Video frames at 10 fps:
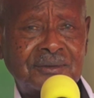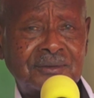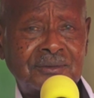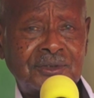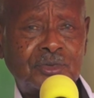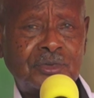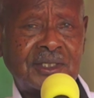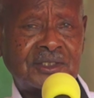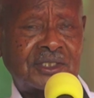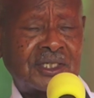which we
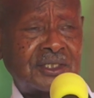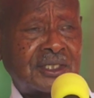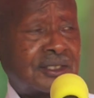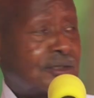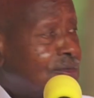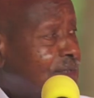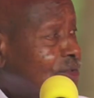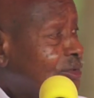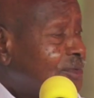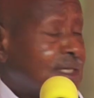are studying at the
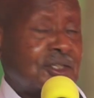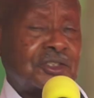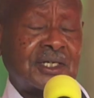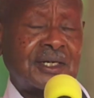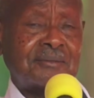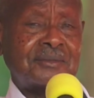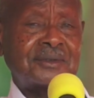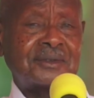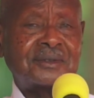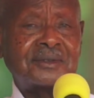University of Dar es Salaam,
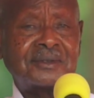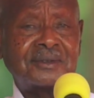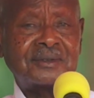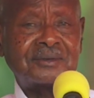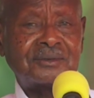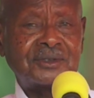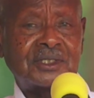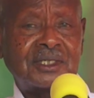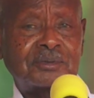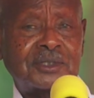which
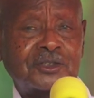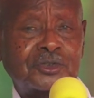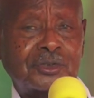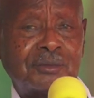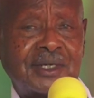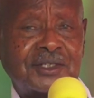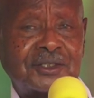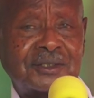helped us so much.